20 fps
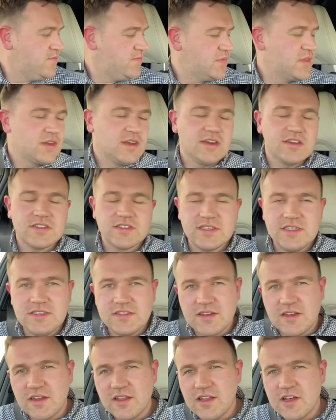The rear
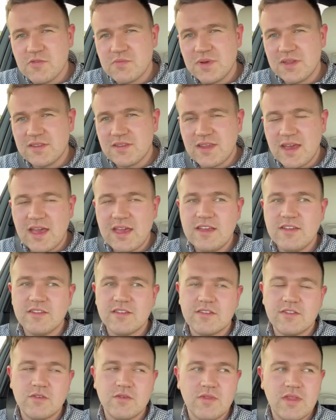seats are a little bit tight,
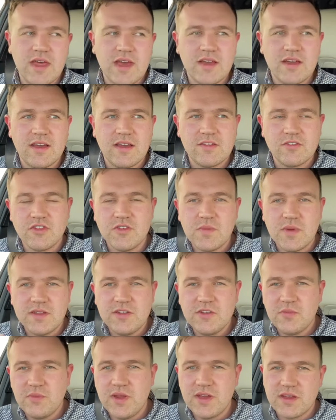so that is going to be a
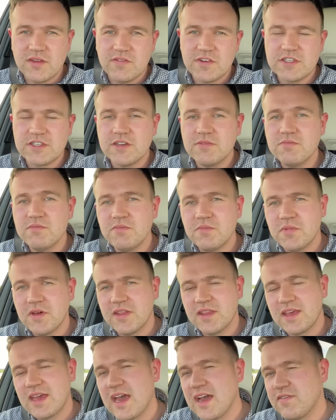deal breaker for some, but
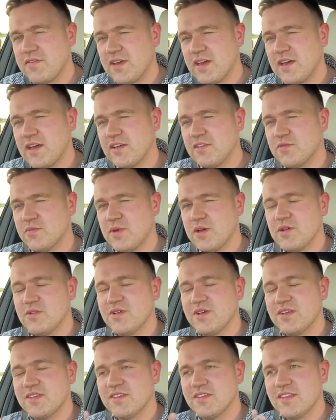the caveat as well
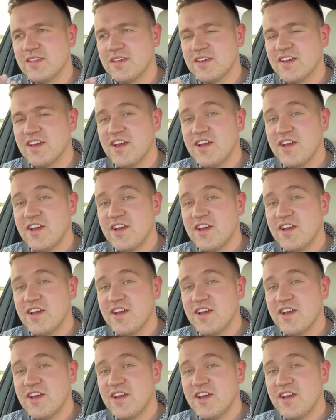is the